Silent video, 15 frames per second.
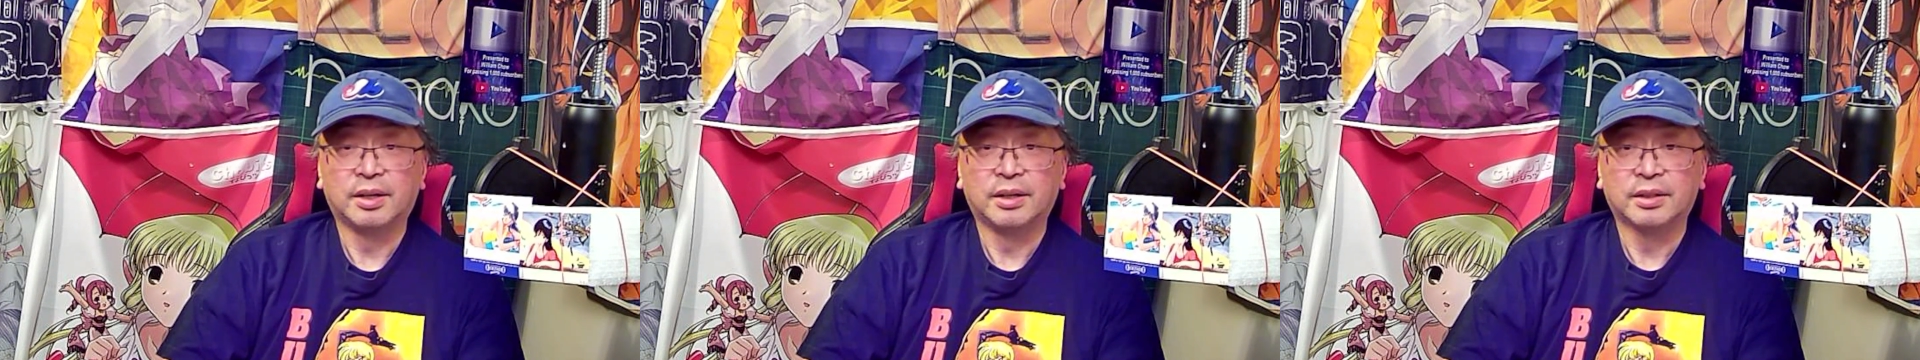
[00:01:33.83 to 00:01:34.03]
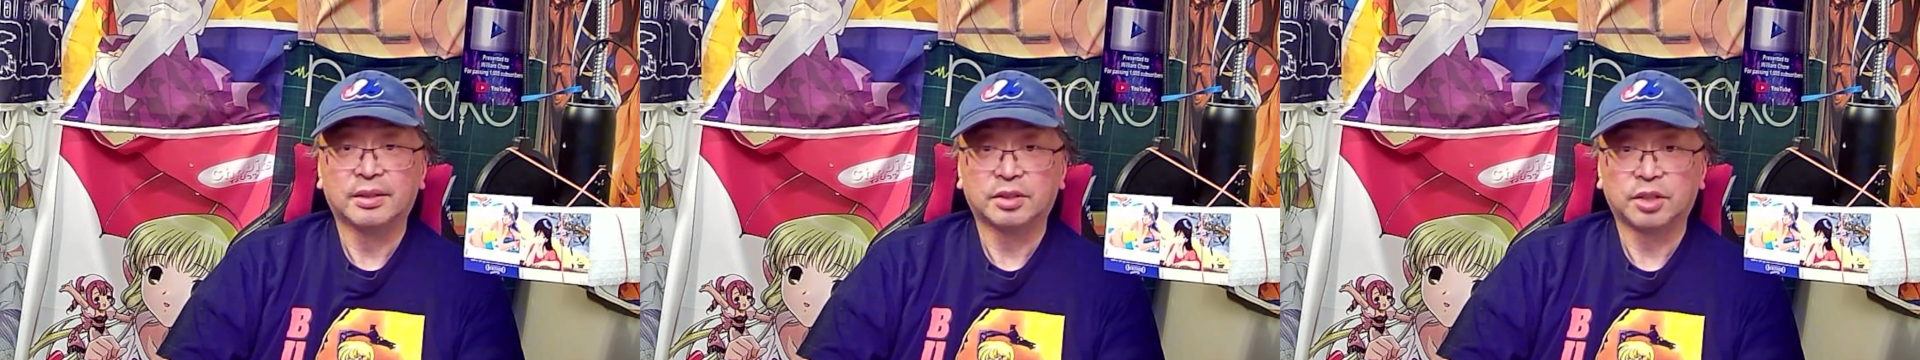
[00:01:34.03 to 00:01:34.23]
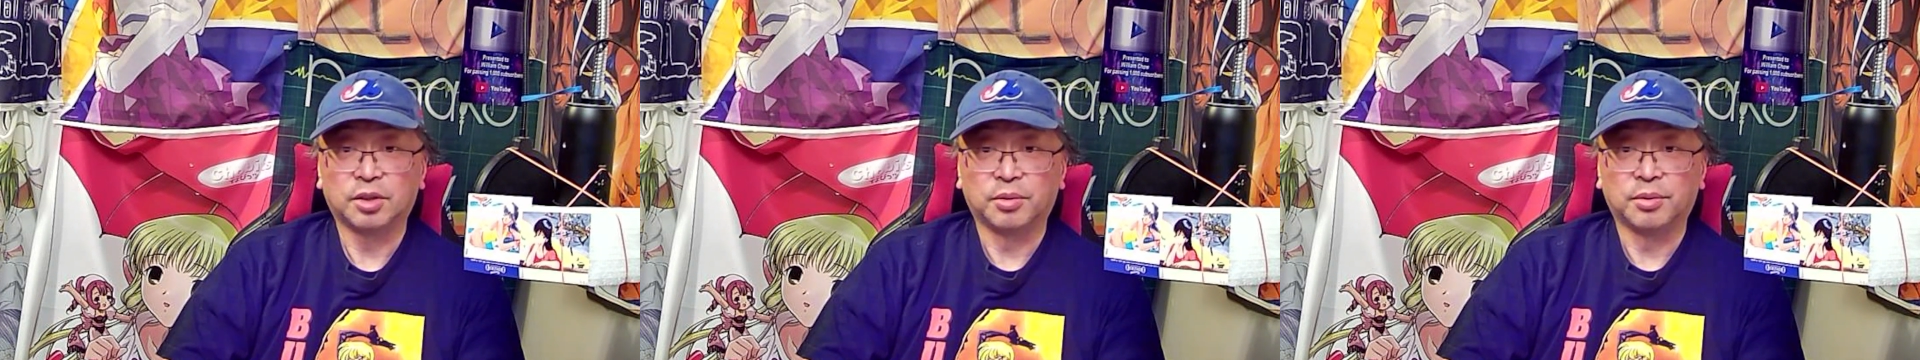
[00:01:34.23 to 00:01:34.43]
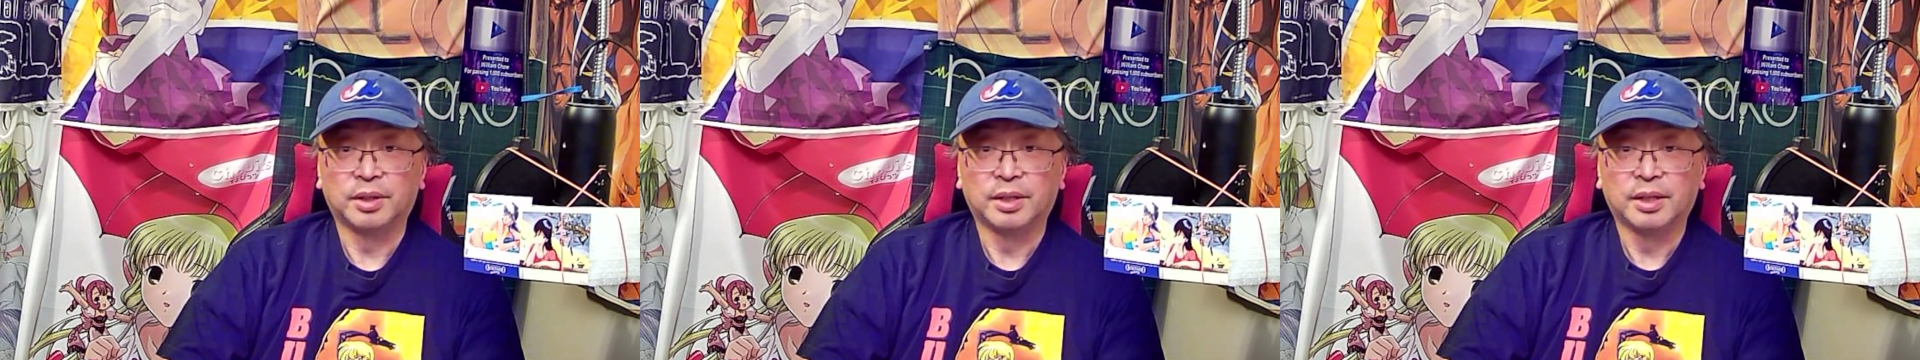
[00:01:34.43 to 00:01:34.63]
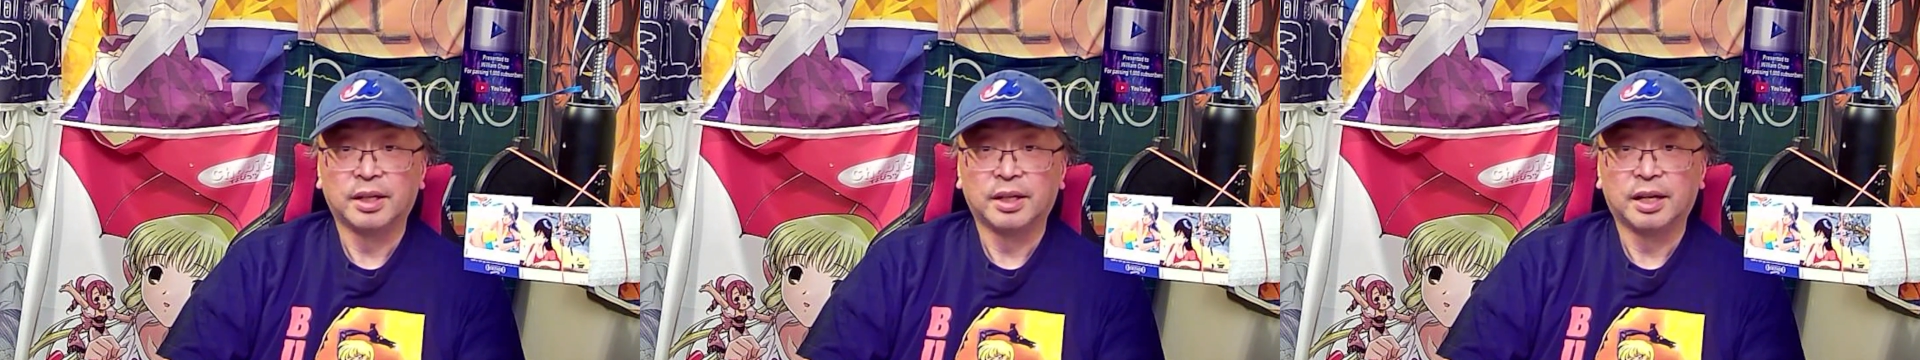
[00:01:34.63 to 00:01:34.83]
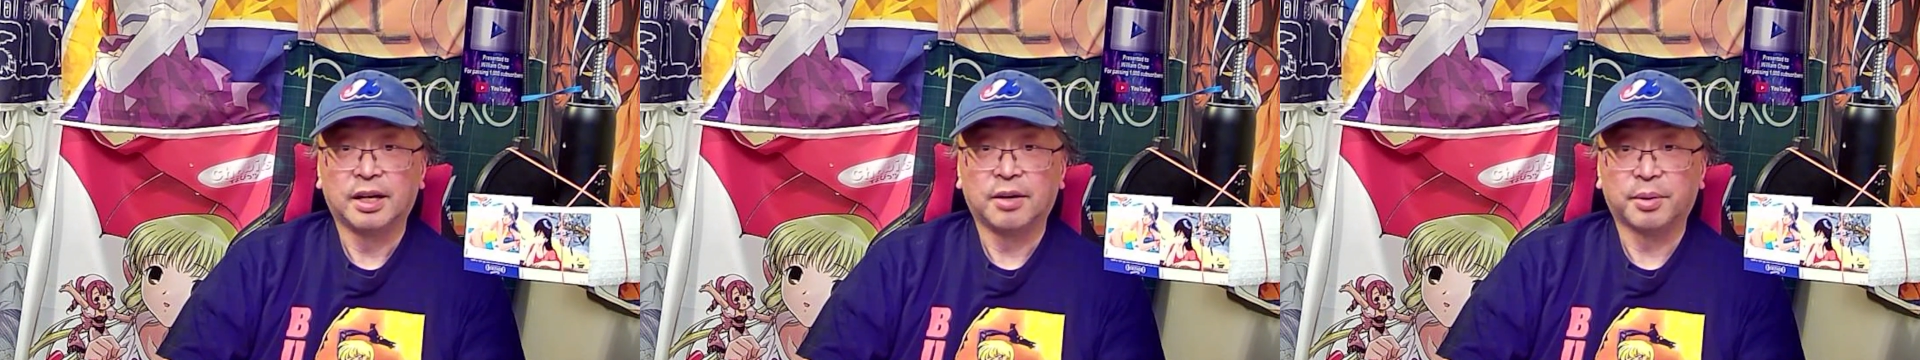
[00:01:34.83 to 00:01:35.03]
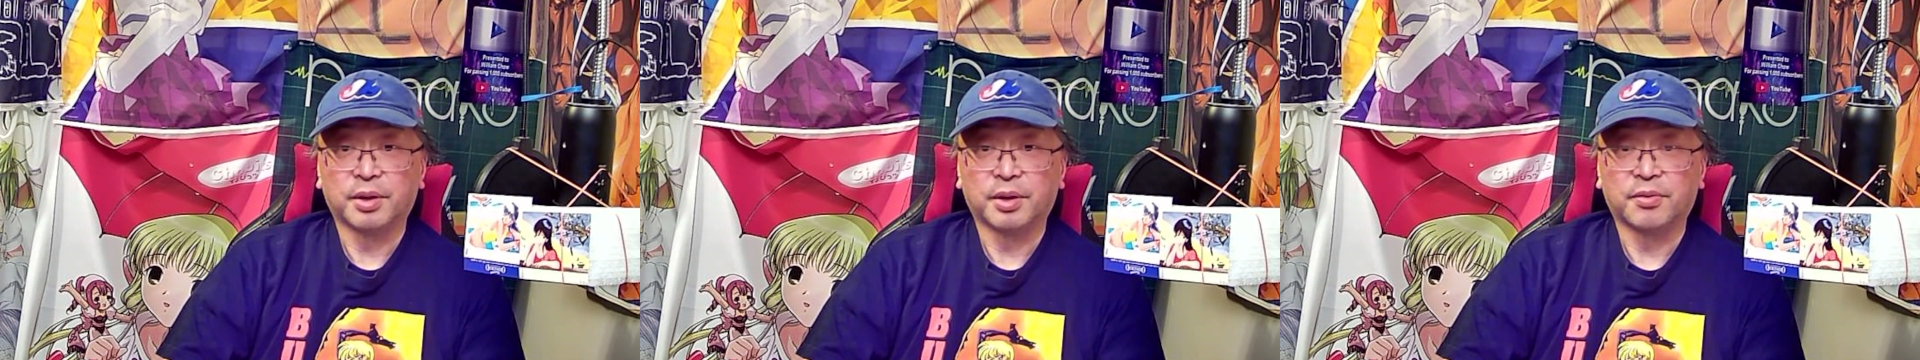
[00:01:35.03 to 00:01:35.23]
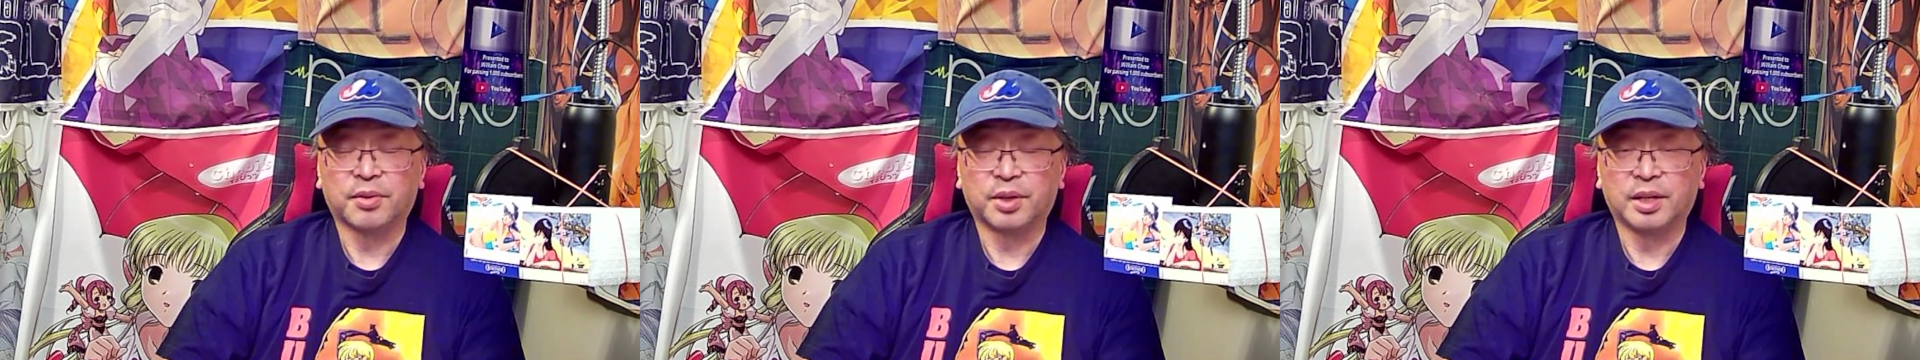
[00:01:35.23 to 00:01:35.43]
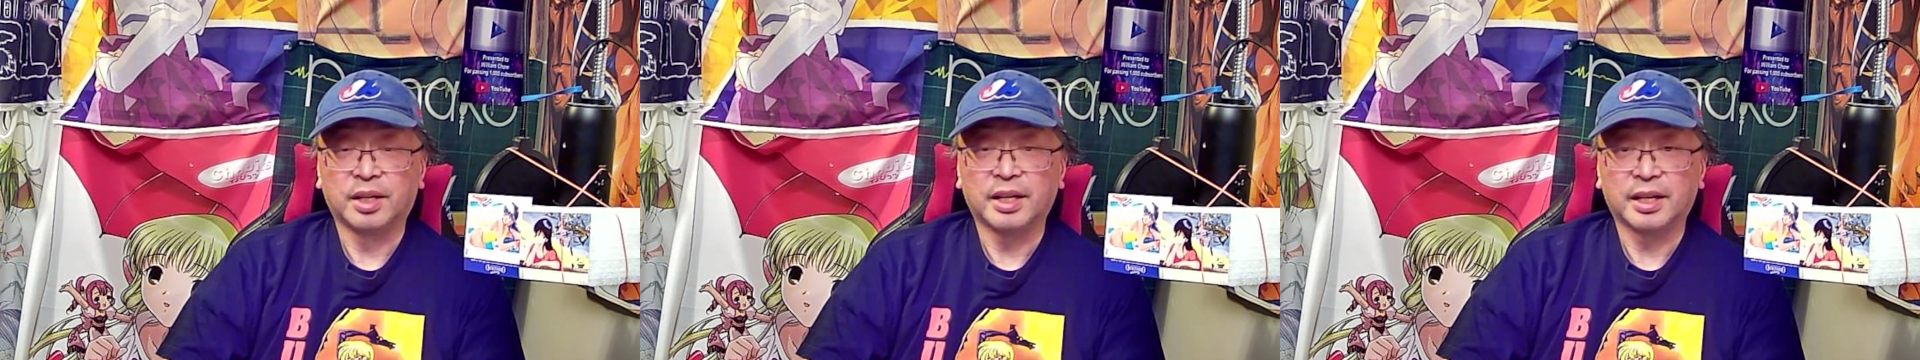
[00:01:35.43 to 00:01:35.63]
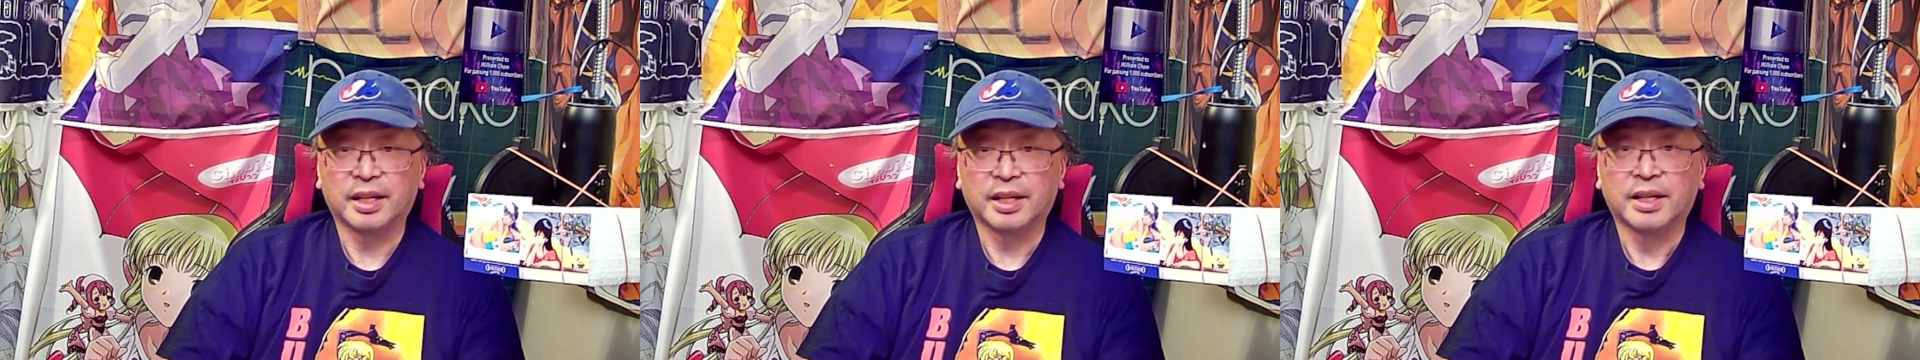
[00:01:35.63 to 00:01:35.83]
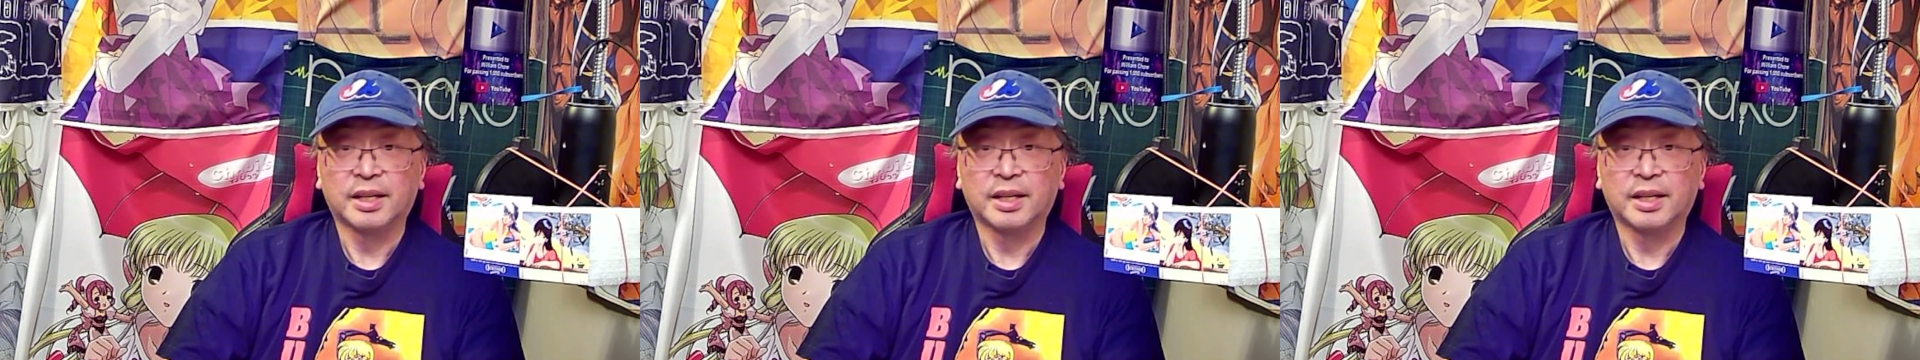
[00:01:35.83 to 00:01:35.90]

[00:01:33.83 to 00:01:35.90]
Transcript: So without further delay,